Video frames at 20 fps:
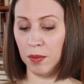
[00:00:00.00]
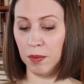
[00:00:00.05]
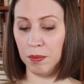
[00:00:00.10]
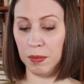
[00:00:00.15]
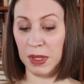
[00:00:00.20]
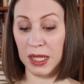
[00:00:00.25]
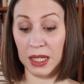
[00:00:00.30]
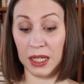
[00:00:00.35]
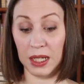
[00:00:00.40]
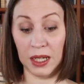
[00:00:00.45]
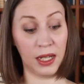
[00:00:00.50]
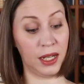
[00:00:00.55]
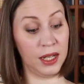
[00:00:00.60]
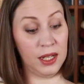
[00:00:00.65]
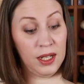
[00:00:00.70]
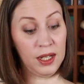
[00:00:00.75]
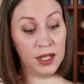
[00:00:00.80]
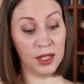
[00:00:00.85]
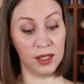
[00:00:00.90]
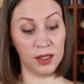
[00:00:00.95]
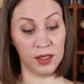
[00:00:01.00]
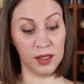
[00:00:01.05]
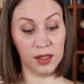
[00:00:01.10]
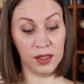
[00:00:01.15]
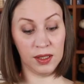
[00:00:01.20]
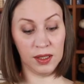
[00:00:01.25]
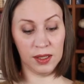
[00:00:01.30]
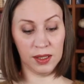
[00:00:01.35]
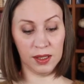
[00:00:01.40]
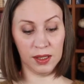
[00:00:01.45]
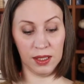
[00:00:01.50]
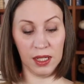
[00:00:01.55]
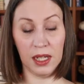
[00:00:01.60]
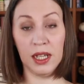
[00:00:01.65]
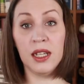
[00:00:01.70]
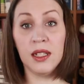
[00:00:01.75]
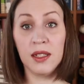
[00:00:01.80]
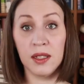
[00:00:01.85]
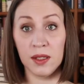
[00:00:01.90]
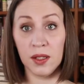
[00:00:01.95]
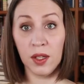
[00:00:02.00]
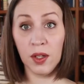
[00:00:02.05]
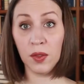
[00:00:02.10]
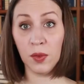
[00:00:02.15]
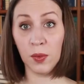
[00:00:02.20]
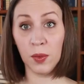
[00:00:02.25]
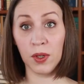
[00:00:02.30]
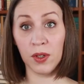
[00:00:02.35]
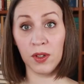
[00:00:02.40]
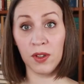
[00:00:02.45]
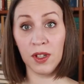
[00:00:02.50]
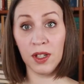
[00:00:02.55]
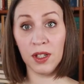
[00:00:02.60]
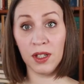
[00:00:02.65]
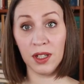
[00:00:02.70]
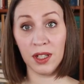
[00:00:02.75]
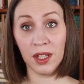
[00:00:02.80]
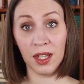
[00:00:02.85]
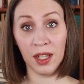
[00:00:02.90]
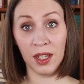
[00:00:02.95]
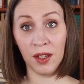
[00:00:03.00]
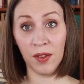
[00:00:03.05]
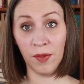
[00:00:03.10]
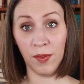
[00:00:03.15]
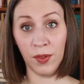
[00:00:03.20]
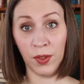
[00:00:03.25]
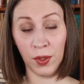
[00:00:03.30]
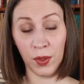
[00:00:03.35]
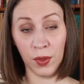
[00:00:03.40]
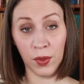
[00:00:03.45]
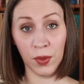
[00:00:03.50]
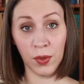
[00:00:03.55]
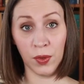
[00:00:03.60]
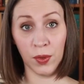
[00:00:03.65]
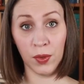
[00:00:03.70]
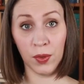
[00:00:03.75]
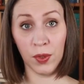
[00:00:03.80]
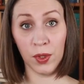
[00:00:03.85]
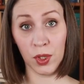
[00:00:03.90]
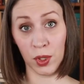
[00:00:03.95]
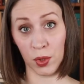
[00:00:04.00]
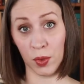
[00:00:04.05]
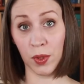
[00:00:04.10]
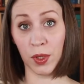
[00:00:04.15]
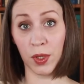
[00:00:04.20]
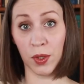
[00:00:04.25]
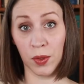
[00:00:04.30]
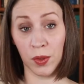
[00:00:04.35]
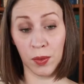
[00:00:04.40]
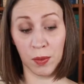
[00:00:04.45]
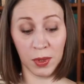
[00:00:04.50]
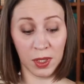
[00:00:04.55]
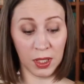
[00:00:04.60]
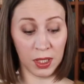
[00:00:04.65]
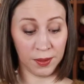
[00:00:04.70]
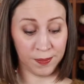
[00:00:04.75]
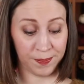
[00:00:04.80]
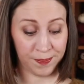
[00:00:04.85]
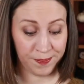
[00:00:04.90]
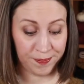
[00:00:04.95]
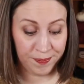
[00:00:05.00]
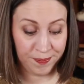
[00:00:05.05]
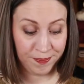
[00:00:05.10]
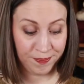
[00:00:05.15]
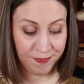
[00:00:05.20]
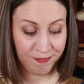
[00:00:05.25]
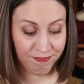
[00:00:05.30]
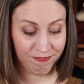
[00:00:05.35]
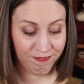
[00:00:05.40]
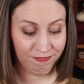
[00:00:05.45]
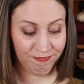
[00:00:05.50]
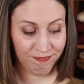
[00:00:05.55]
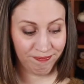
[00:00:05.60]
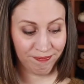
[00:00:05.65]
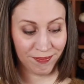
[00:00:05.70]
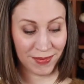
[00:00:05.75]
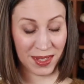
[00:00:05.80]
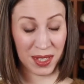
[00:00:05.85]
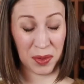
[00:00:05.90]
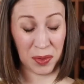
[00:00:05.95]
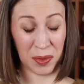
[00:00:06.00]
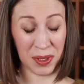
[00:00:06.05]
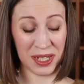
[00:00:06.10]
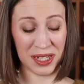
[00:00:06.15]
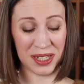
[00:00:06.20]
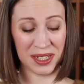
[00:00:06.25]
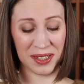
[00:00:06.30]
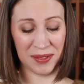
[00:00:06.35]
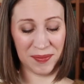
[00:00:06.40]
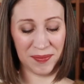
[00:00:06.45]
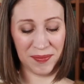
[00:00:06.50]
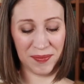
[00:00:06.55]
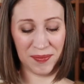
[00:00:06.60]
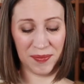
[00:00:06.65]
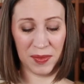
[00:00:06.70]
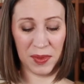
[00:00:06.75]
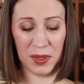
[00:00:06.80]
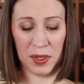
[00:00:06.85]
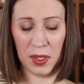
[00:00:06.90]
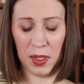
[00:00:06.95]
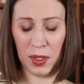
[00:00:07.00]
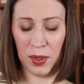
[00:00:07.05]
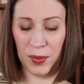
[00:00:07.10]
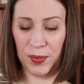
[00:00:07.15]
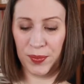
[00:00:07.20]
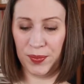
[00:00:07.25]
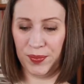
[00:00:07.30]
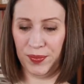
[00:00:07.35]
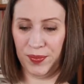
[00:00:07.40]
Because it's not worth it if you destroy your own body. Right? So,